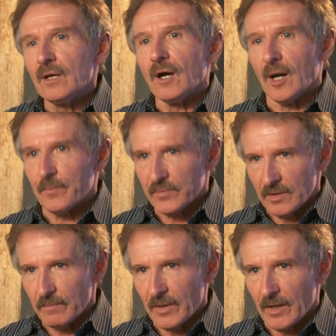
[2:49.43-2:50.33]
up to
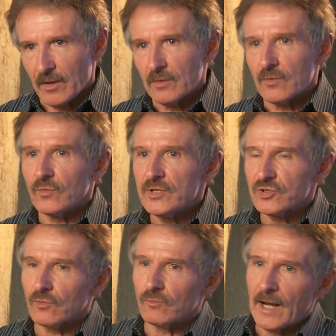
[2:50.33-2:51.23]
the bear, reach
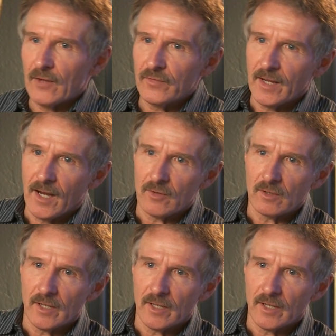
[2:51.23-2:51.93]
around the handle